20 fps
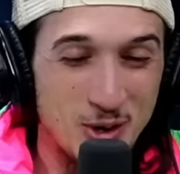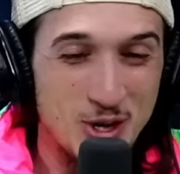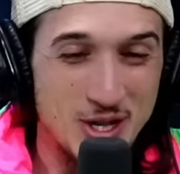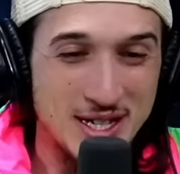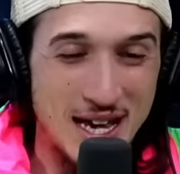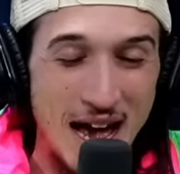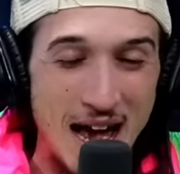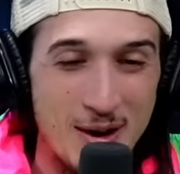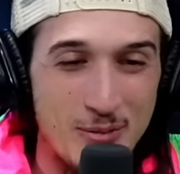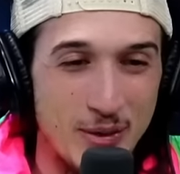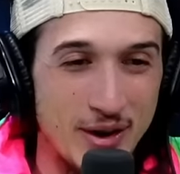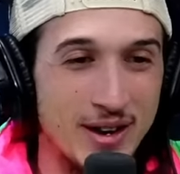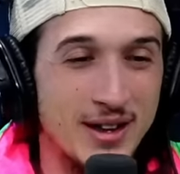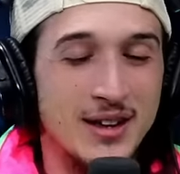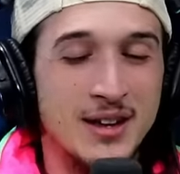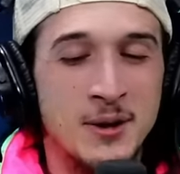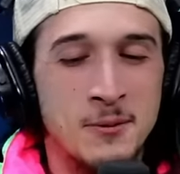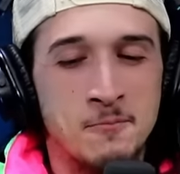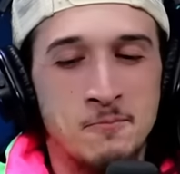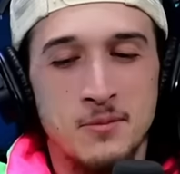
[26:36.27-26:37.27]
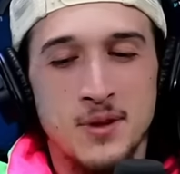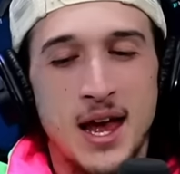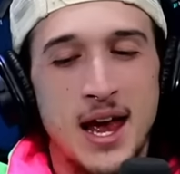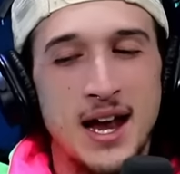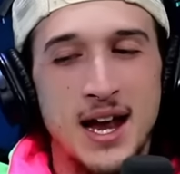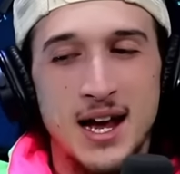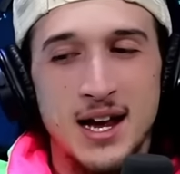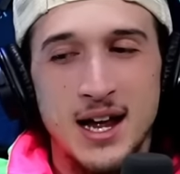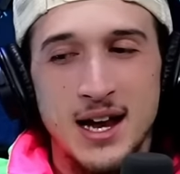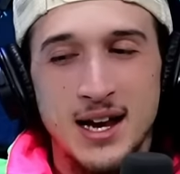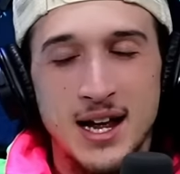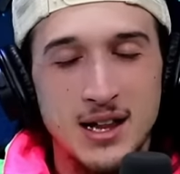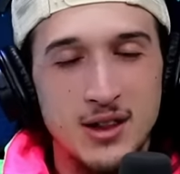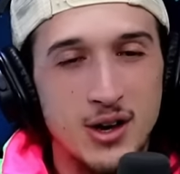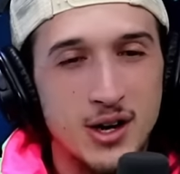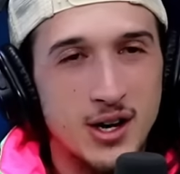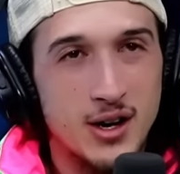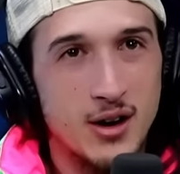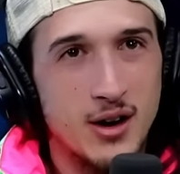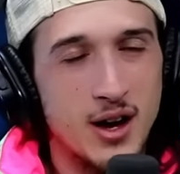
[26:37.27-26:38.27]
just happened. And I and I
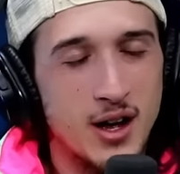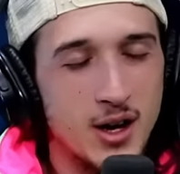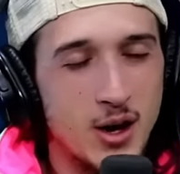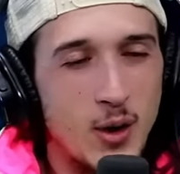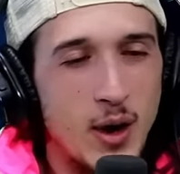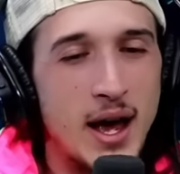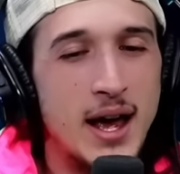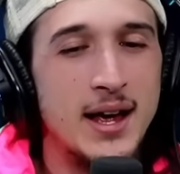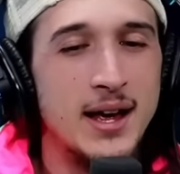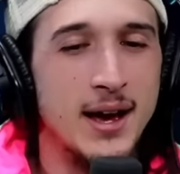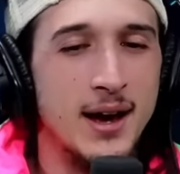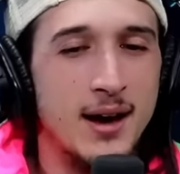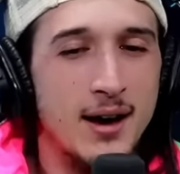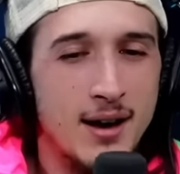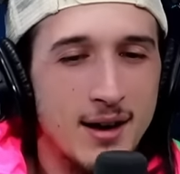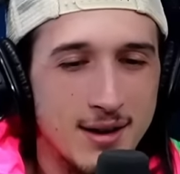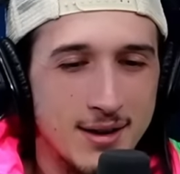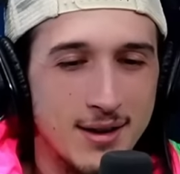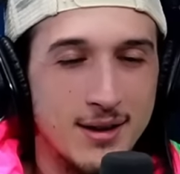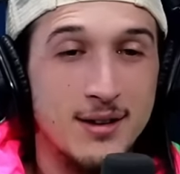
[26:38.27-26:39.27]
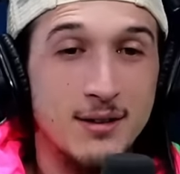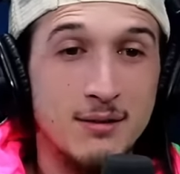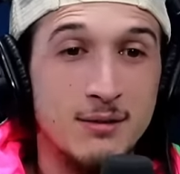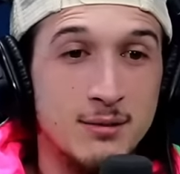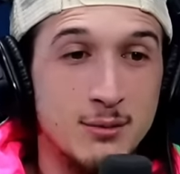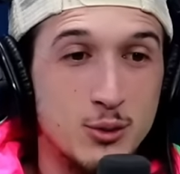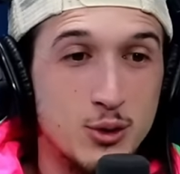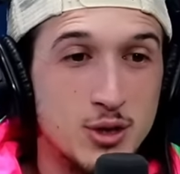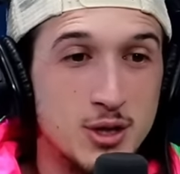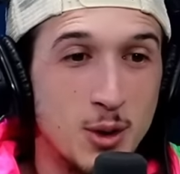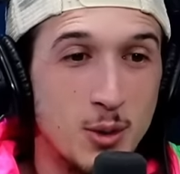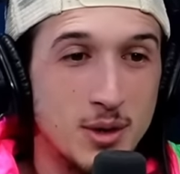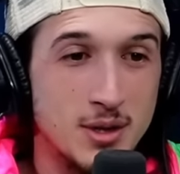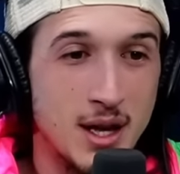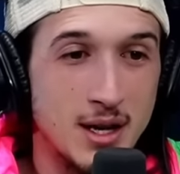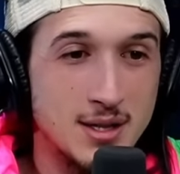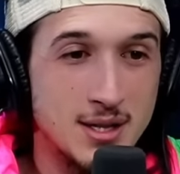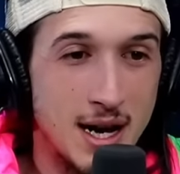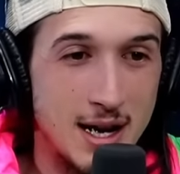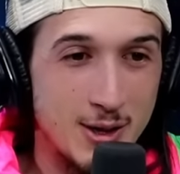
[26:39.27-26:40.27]
look at her and I go, Hey, uh, you still want
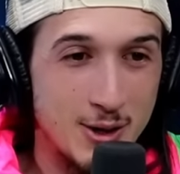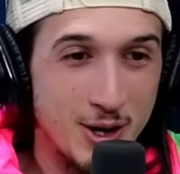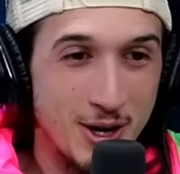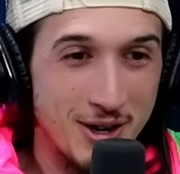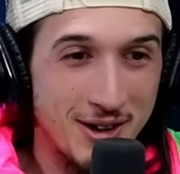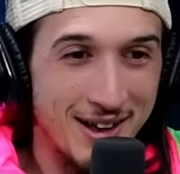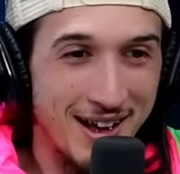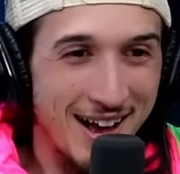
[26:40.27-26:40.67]
that Tylenol?